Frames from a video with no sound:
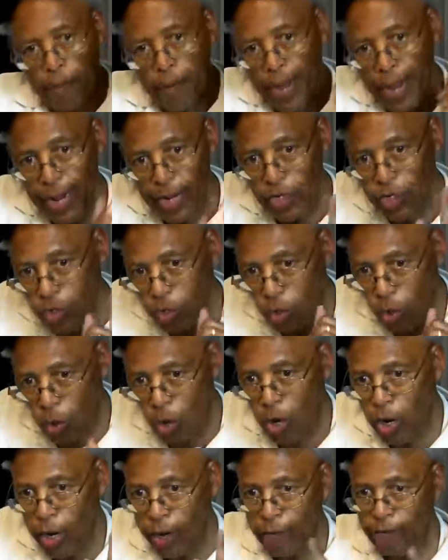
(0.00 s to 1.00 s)
based
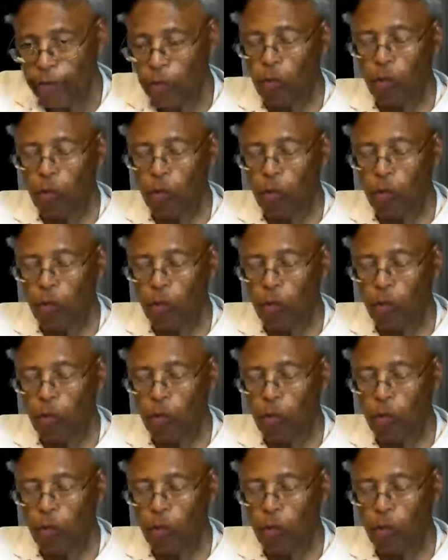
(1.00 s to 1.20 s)
on the